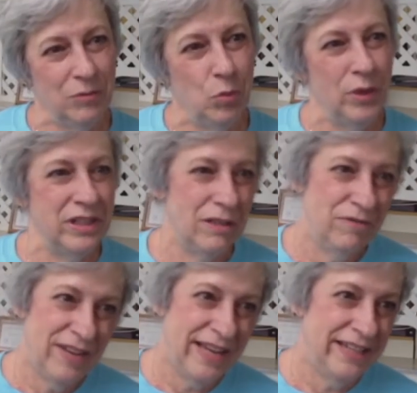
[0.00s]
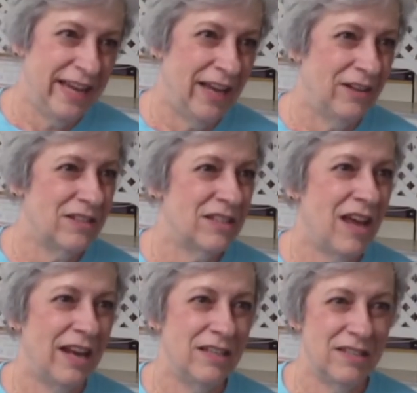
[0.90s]
we did find out it's
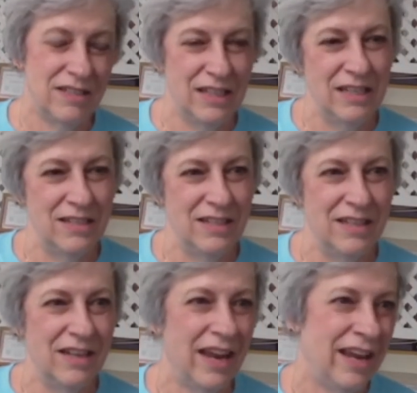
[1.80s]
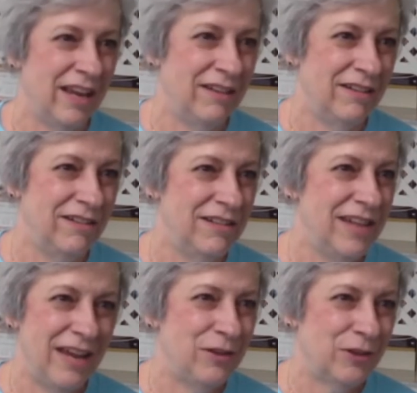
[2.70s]
not as easy and
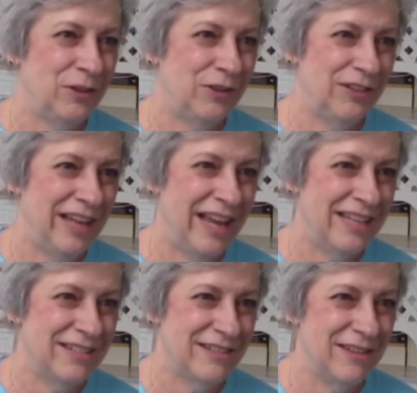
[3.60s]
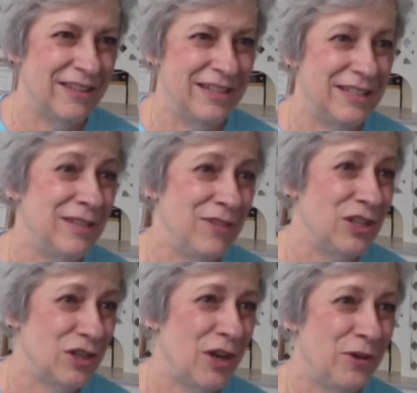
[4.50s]
technical as the TV
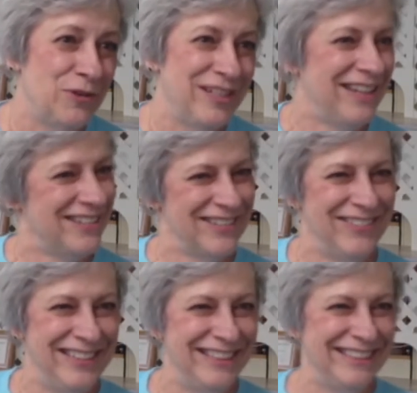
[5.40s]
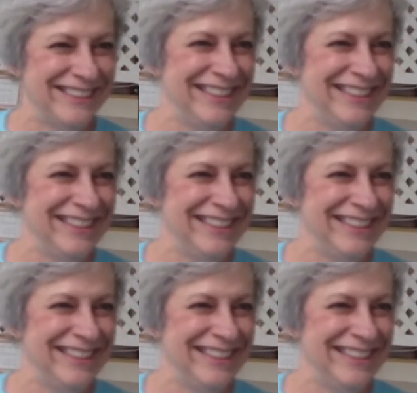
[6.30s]
show tells you it is.